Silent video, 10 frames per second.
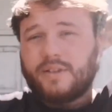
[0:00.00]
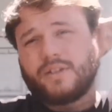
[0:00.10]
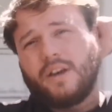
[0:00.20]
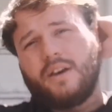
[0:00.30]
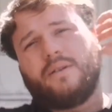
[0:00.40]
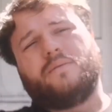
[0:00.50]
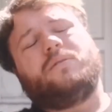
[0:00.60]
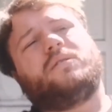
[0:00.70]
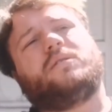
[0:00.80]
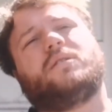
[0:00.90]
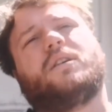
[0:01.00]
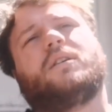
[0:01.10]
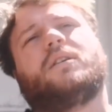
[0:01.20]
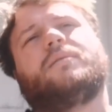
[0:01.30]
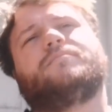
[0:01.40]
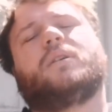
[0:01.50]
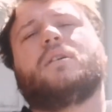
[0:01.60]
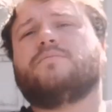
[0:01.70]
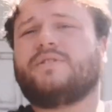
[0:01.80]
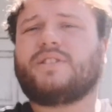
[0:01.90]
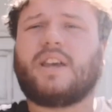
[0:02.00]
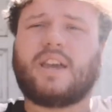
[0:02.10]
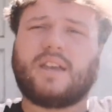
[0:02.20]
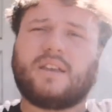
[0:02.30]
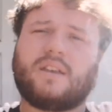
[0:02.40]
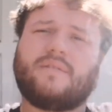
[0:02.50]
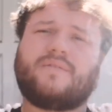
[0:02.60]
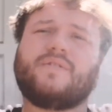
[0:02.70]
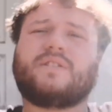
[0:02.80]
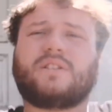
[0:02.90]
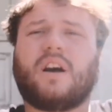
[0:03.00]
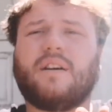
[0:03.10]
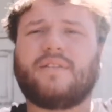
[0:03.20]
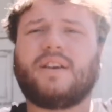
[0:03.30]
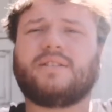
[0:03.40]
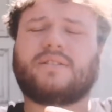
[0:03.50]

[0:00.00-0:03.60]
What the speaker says: So I would say for the start of it,